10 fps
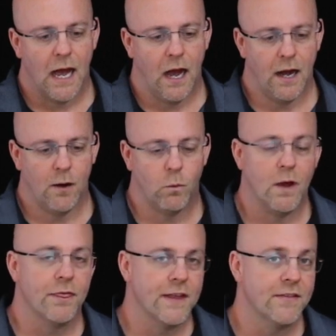
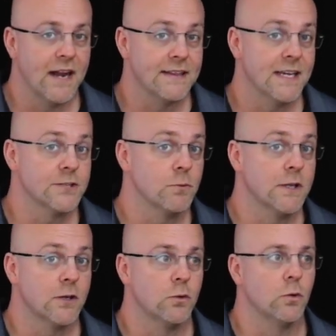One thing that I think is
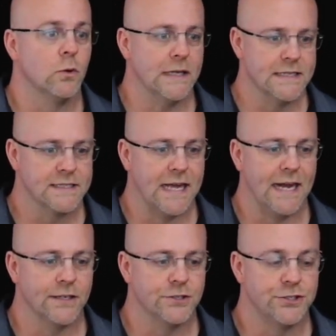really cool is
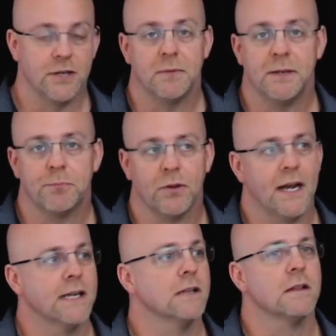that Jimmy
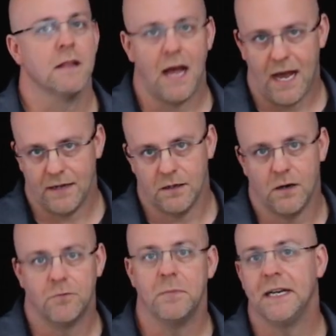played a lot
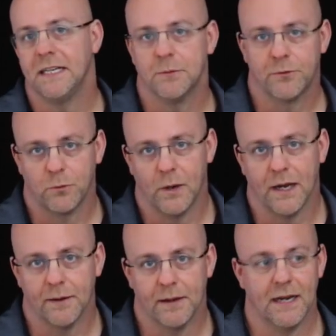of medium
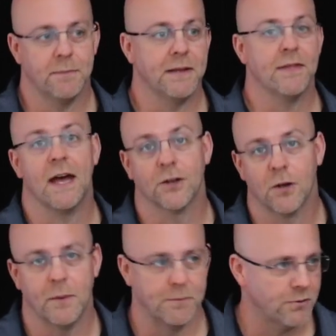swing. And I mean that to
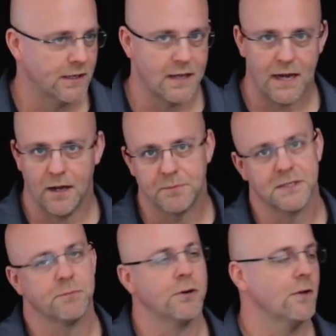go. He played a lot of
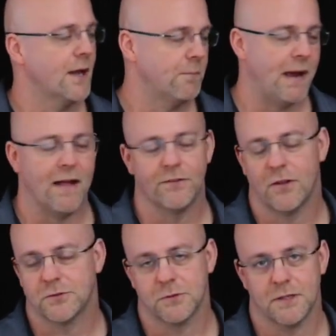up-tempo, a lot of ballads, all
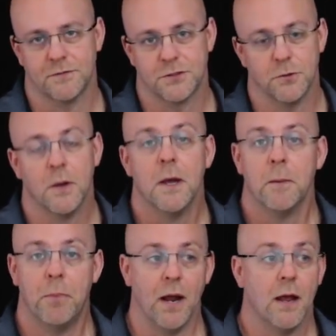sorts of stuff too.
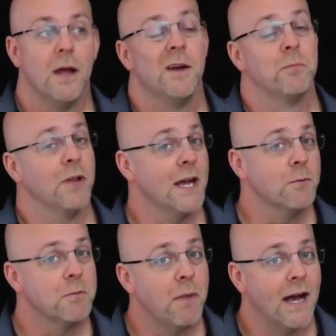But playing
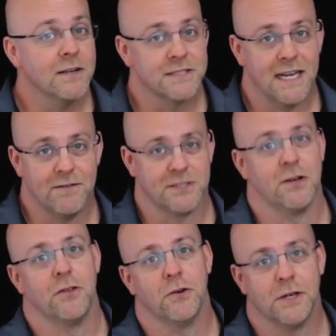with Miles Davis
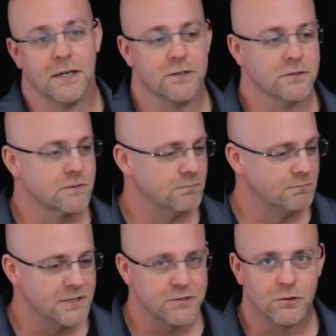all those years,
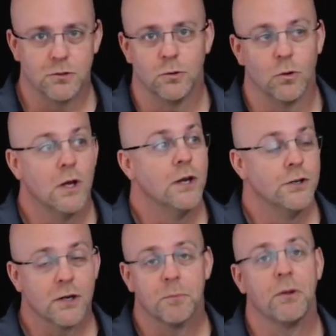Mr. Cool,
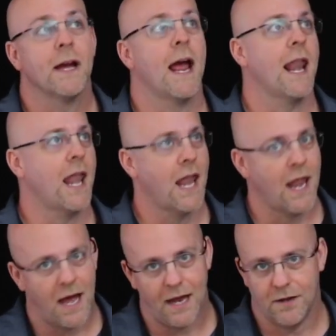you're going to play a
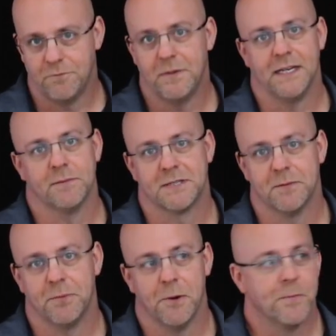lot of medium
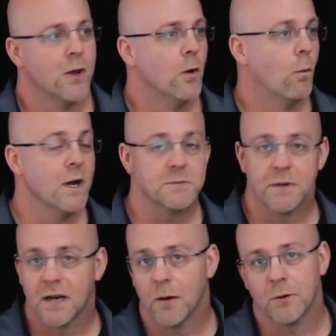tempo. Wes
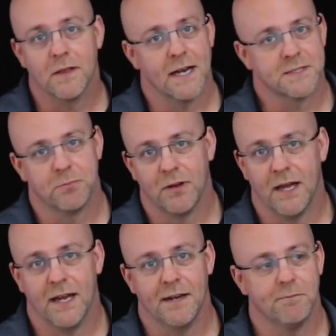Montgomery liked to
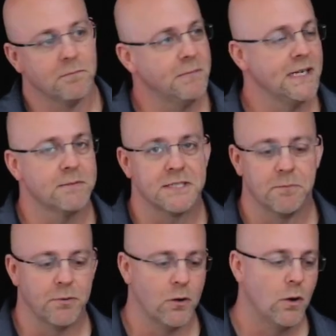play medium
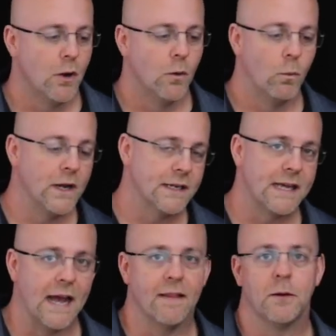tempo. Wynton
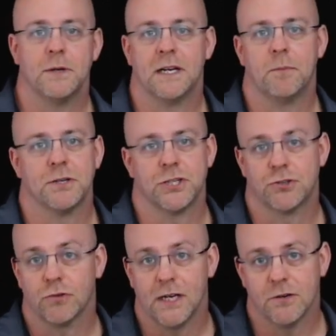Kelly, we did a bunch of
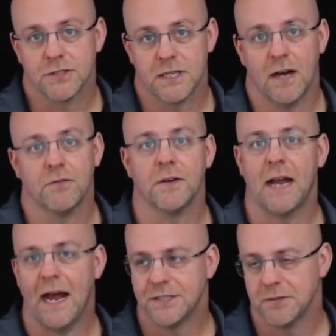trio stuff and
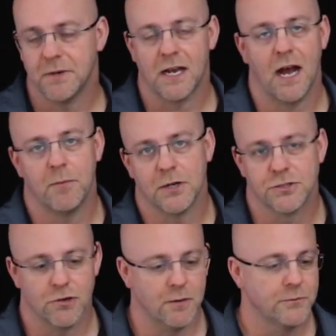had Jimmy Cobb on
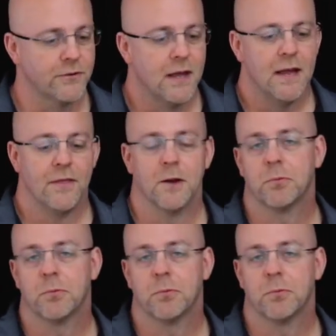drums. They're